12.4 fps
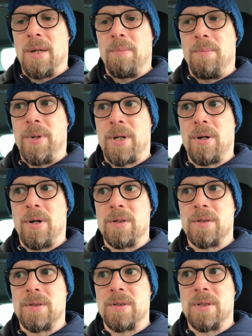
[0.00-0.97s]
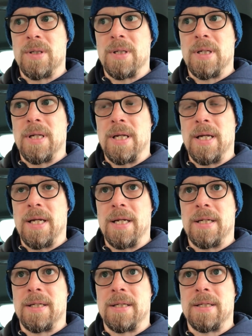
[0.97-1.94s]
because
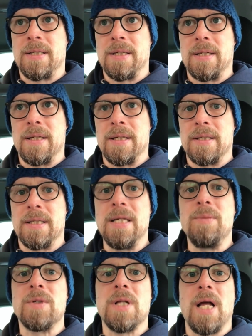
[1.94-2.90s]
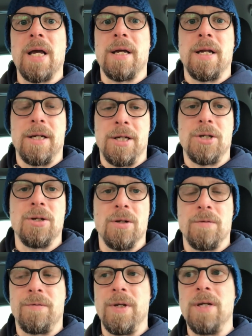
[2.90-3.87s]
it seems like an
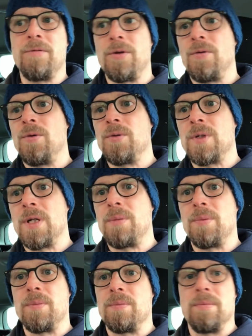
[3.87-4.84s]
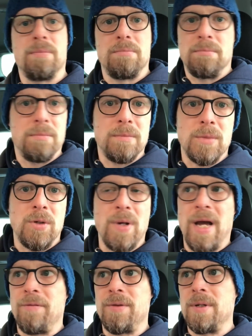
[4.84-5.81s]
additional fee if you use it. You
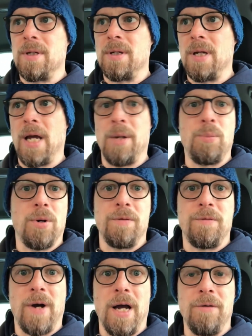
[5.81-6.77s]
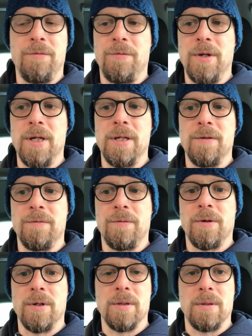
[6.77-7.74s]
have the 8.5 fee
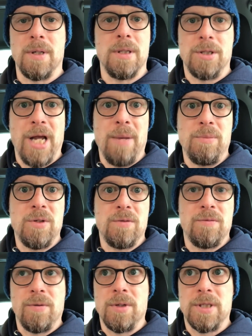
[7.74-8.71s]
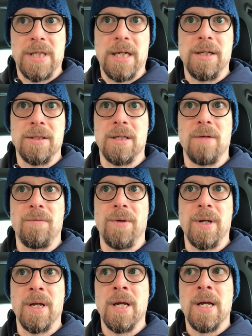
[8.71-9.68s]
in gems for selling
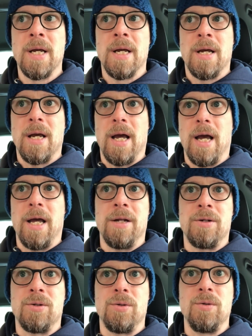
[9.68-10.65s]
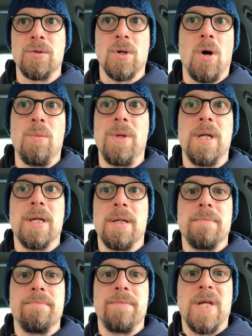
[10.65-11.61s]
something, and to use OMI
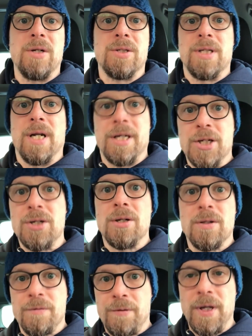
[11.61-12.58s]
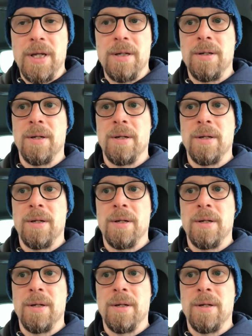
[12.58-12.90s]
there's an additional fee,